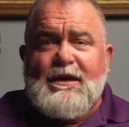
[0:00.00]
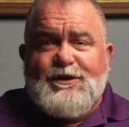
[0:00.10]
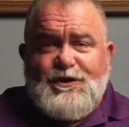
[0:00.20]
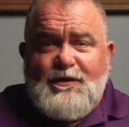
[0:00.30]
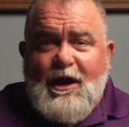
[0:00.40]

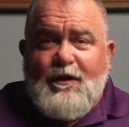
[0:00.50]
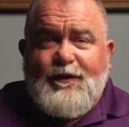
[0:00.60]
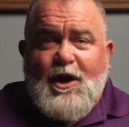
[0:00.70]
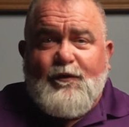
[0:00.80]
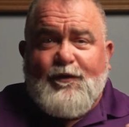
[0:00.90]
Did you know
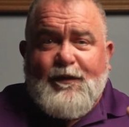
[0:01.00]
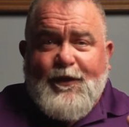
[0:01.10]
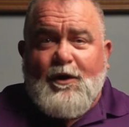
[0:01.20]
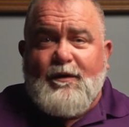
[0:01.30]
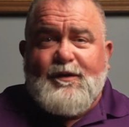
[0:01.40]
that over a
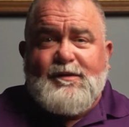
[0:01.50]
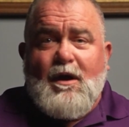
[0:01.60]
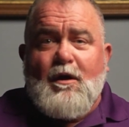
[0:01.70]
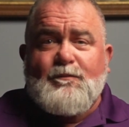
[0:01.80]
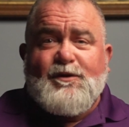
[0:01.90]
third of the
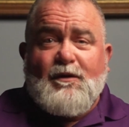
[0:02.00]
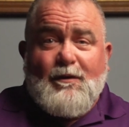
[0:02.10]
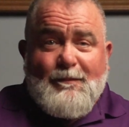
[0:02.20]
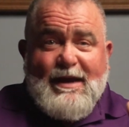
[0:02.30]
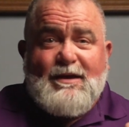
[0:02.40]
Psalms are
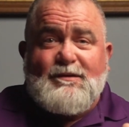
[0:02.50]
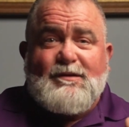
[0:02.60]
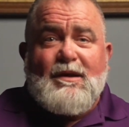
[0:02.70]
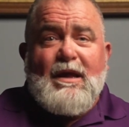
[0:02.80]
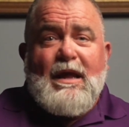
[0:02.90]

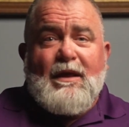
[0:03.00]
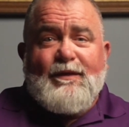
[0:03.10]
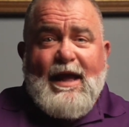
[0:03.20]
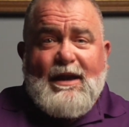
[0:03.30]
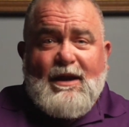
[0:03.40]
laments?
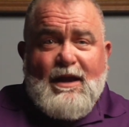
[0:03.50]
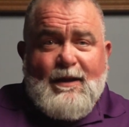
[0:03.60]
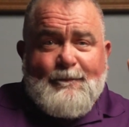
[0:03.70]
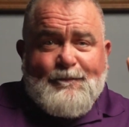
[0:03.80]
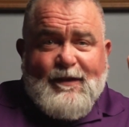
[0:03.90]
That
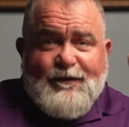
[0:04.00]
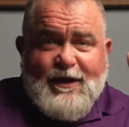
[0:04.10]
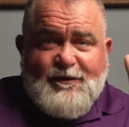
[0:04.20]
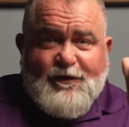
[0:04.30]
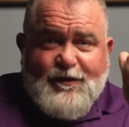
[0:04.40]

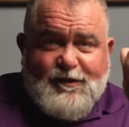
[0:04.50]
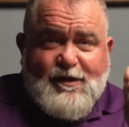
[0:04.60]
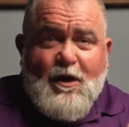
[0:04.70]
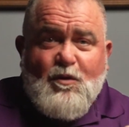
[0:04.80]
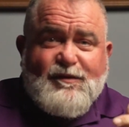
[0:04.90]
these are the
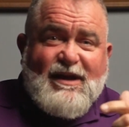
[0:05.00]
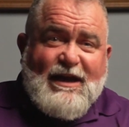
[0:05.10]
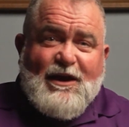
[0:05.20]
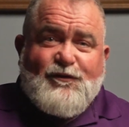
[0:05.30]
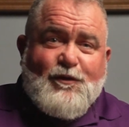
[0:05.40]
songs that
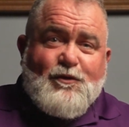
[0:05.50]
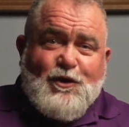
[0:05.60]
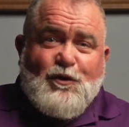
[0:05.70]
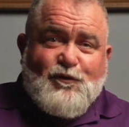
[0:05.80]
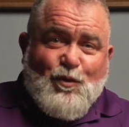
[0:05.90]
Israel
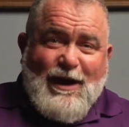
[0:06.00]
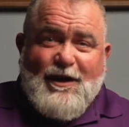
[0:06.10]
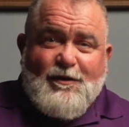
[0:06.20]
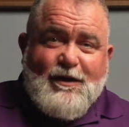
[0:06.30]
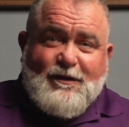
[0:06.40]
used
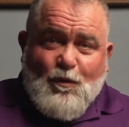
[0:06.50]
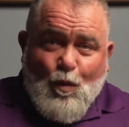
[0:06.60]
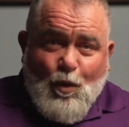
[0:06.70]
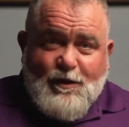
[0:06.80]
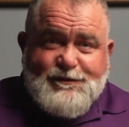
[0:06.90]
regularly to
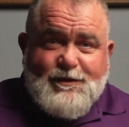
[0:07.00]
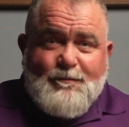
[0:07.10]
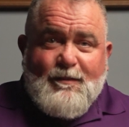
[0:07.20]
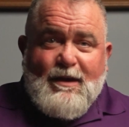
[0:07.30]
worship?